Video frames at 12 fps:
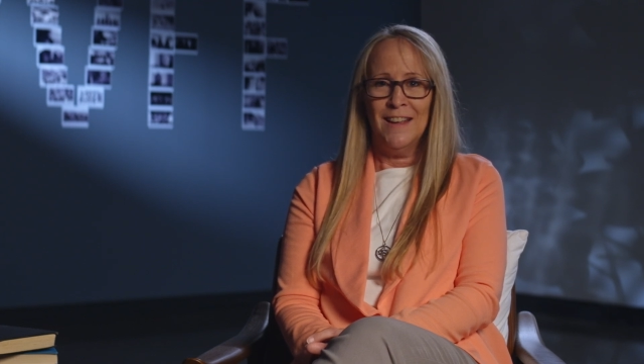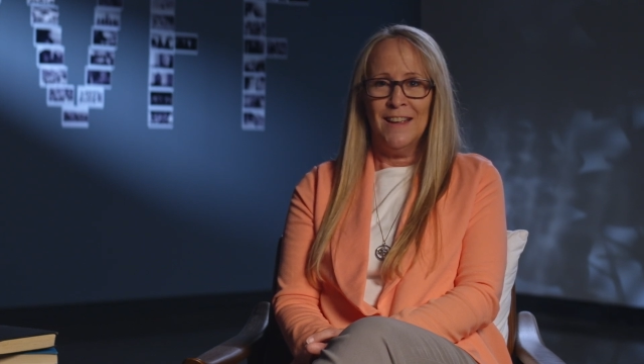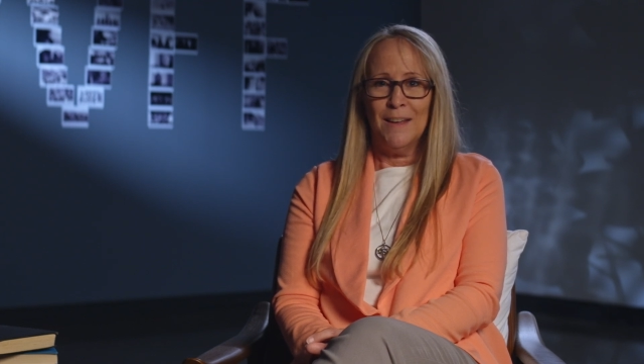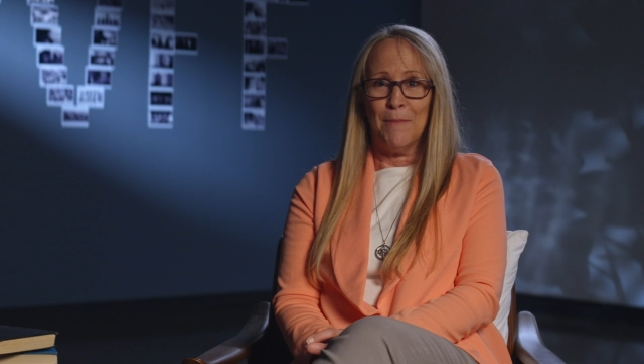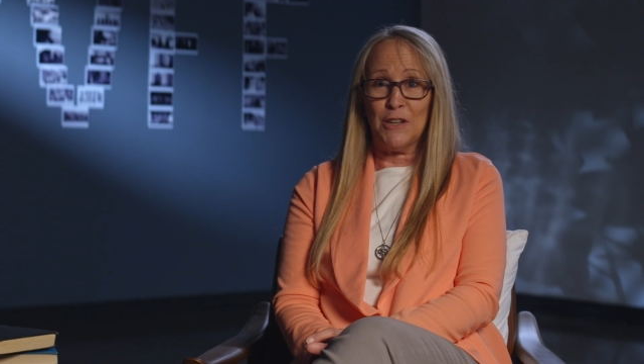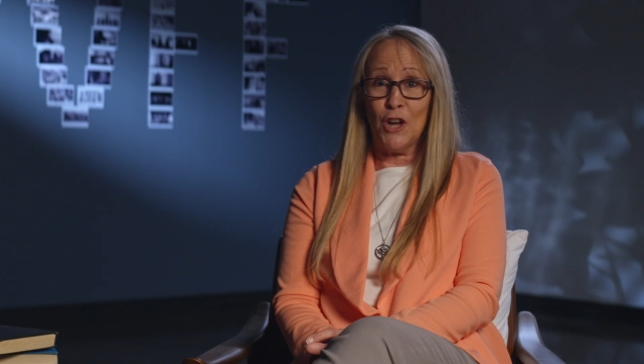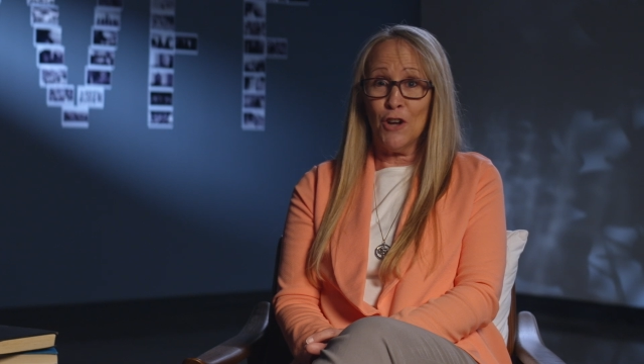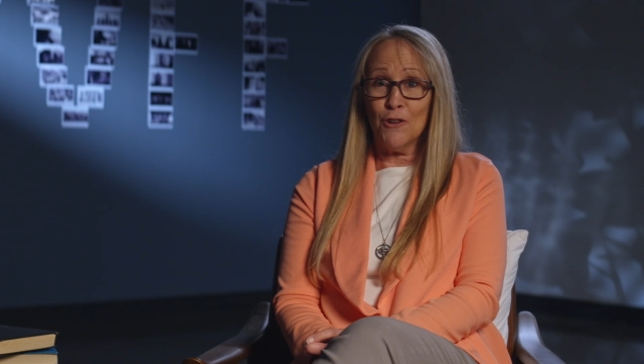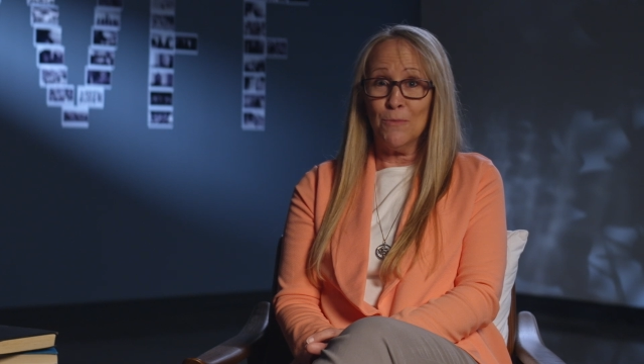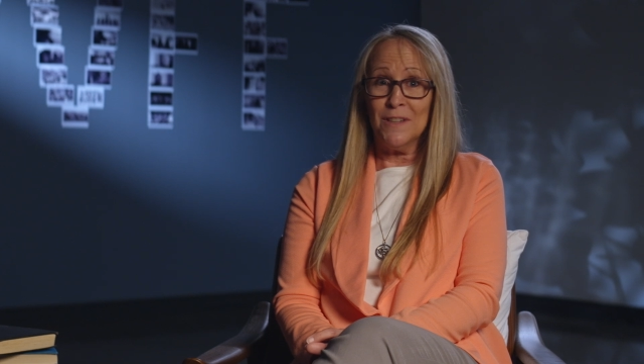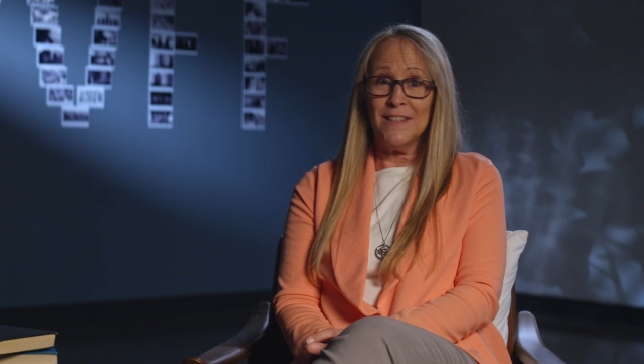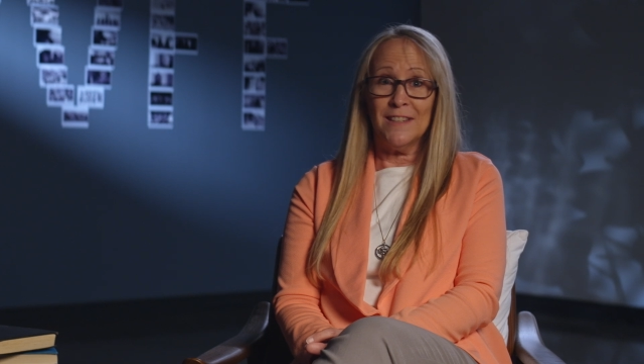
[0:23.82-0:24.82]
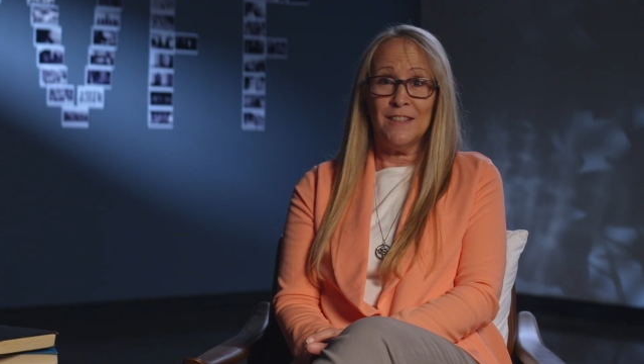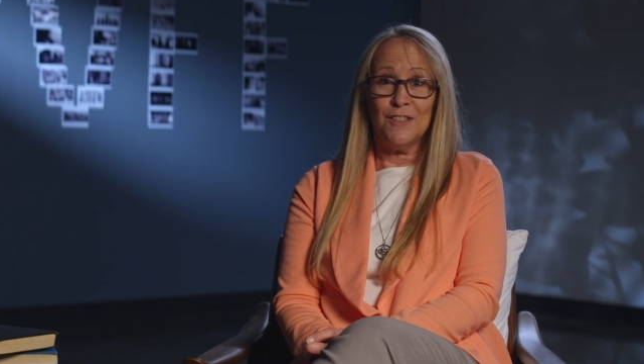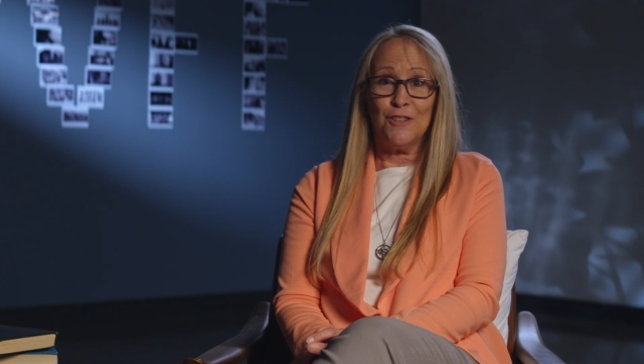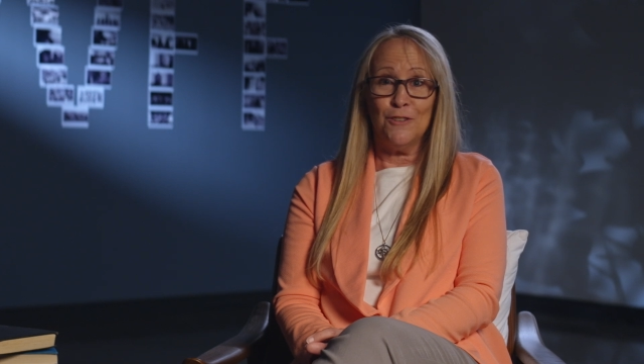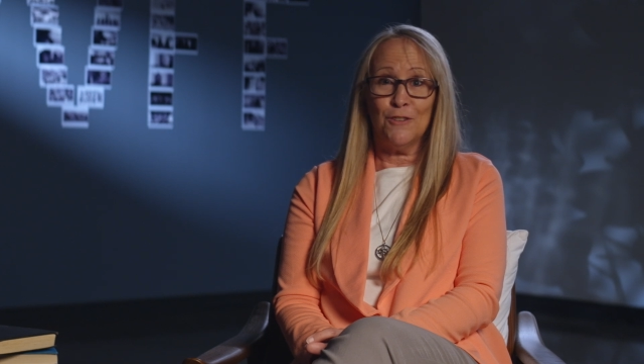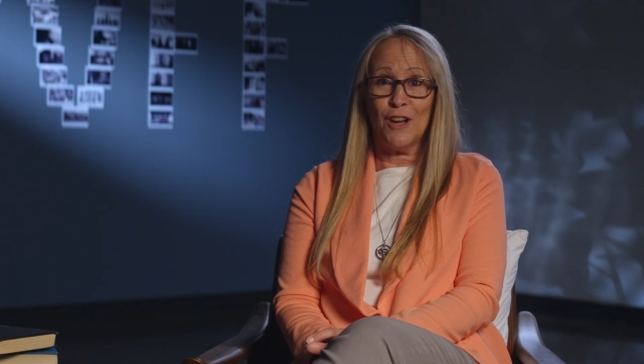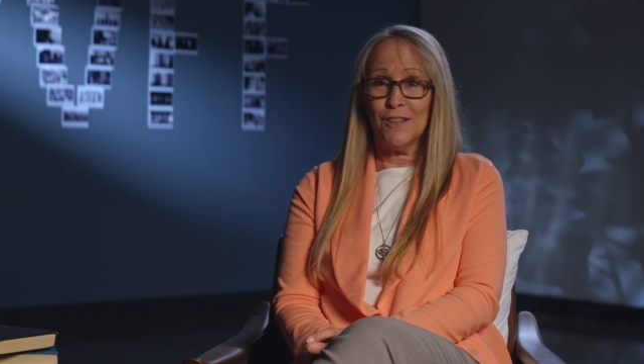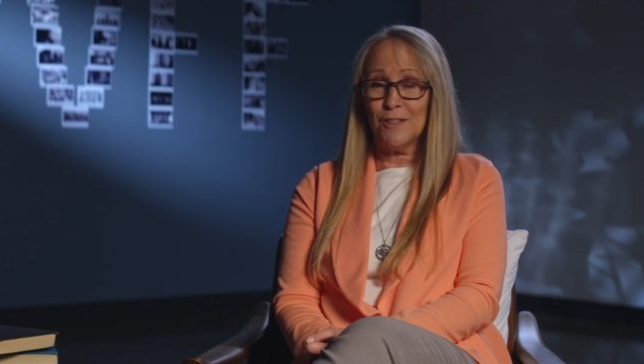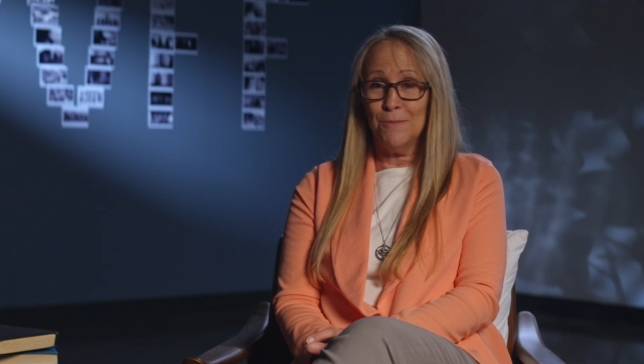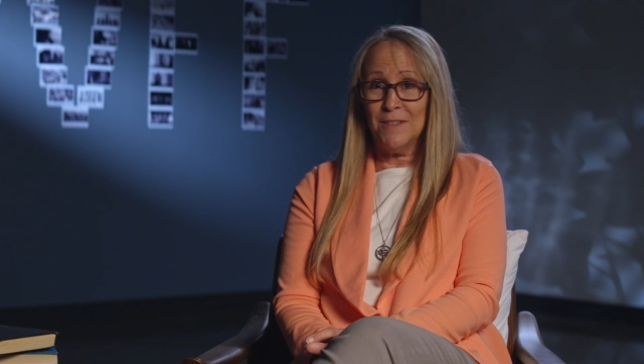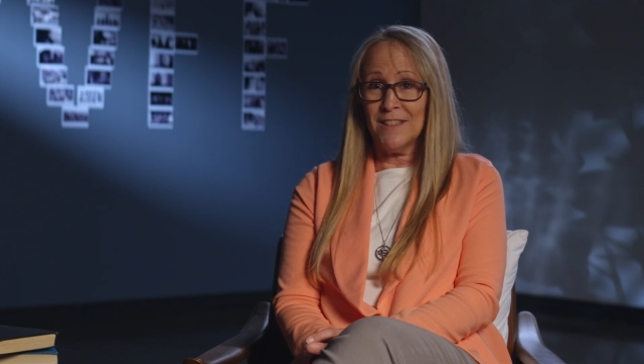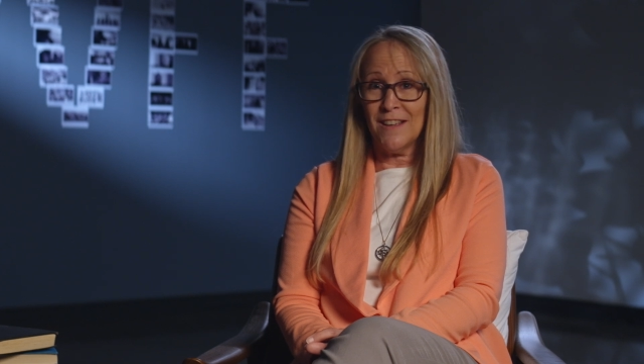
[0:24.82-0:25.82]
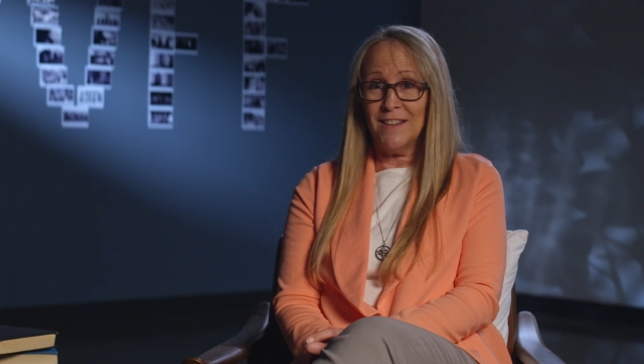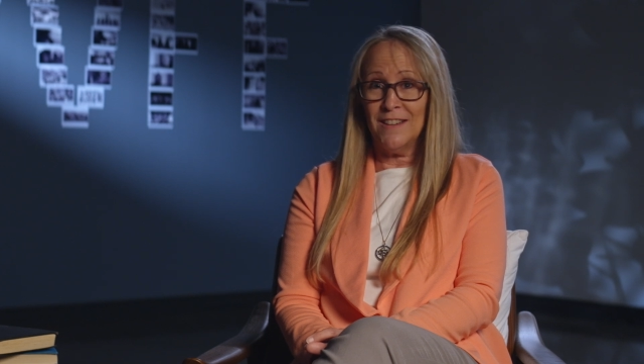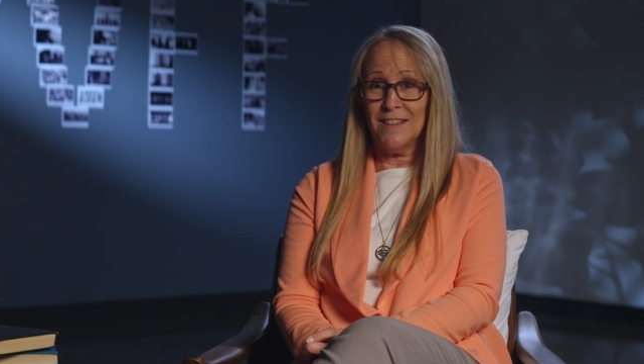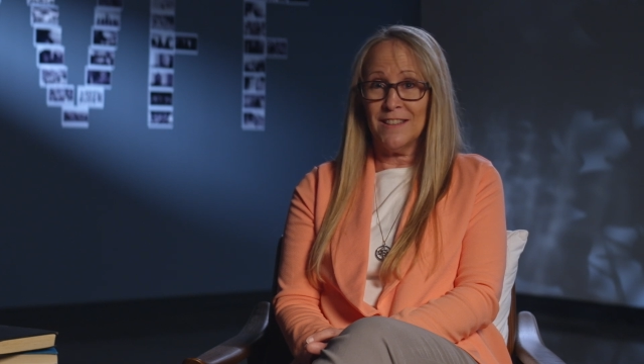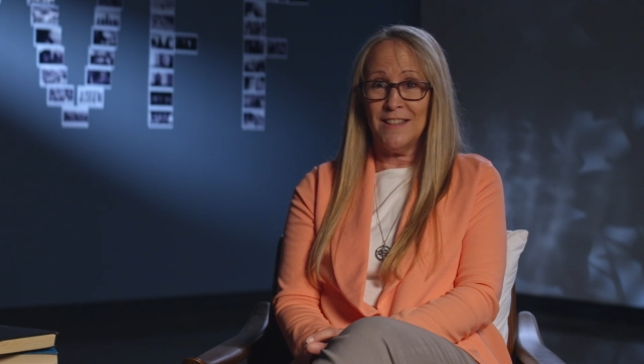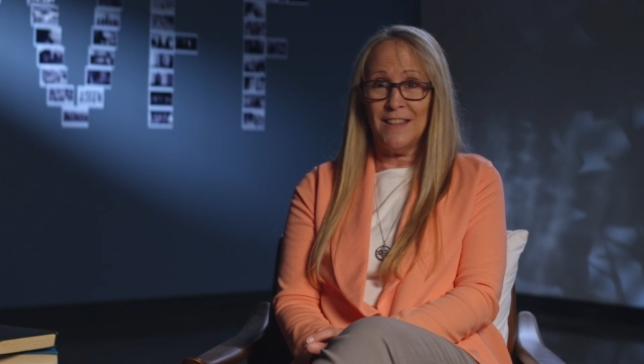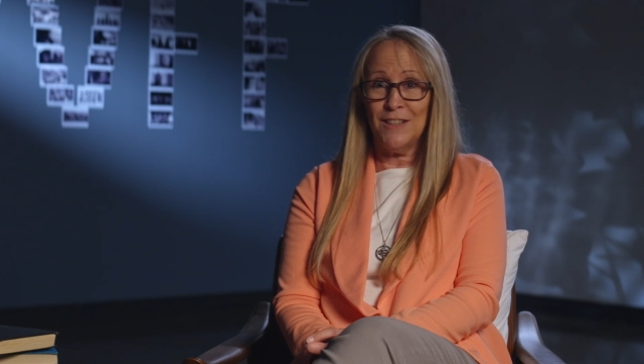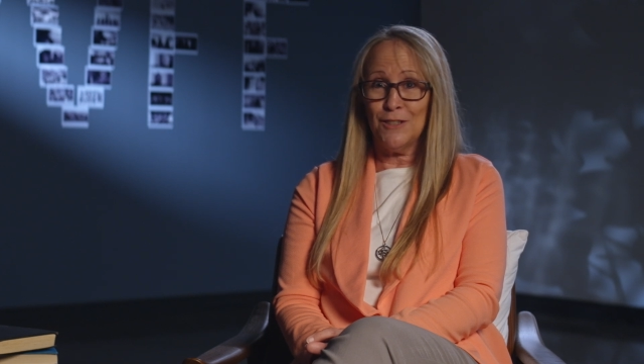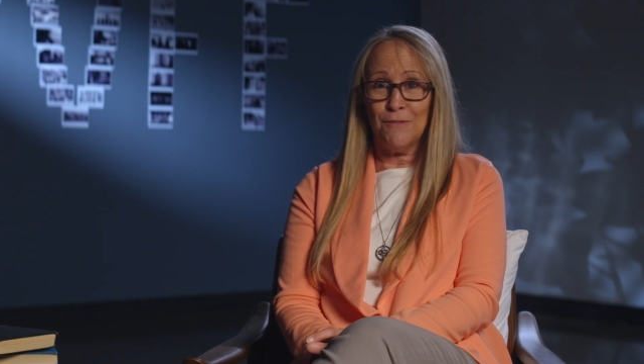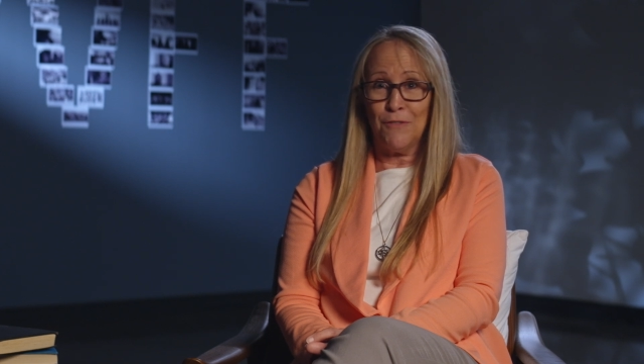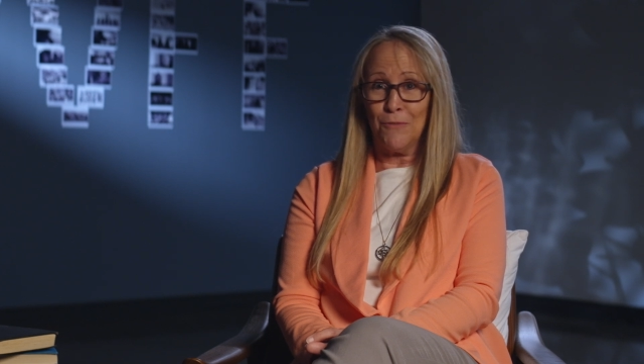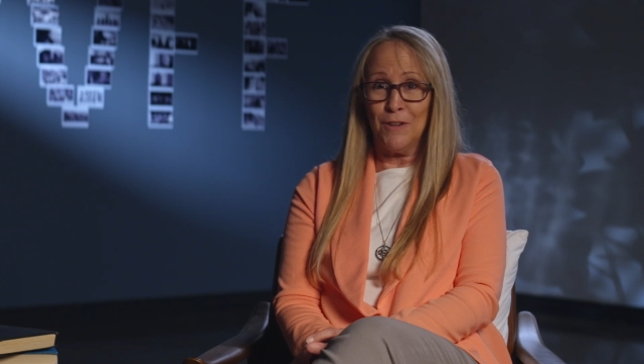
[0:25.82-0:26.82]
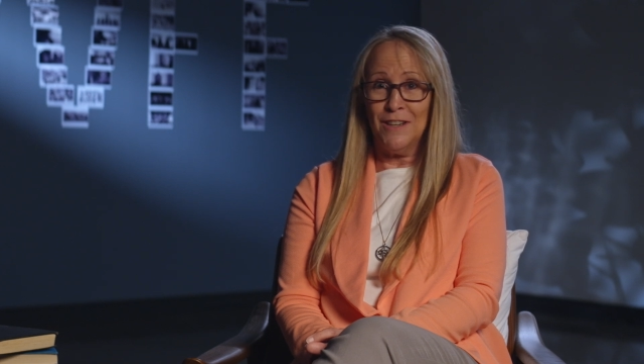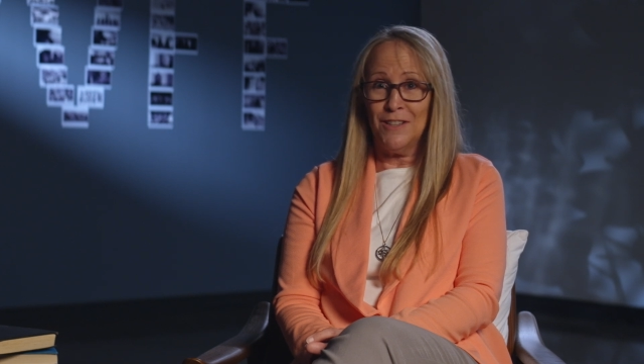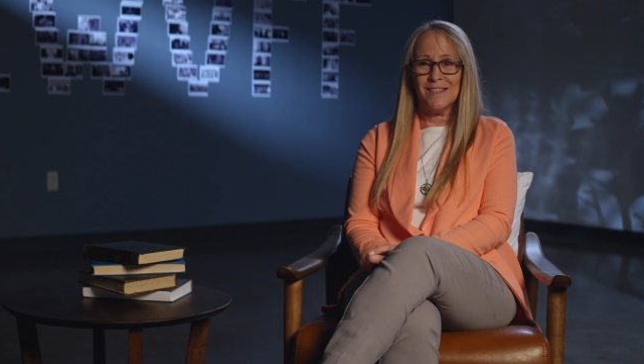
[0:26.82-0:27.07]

my daughter was into costume designing at the age of 3,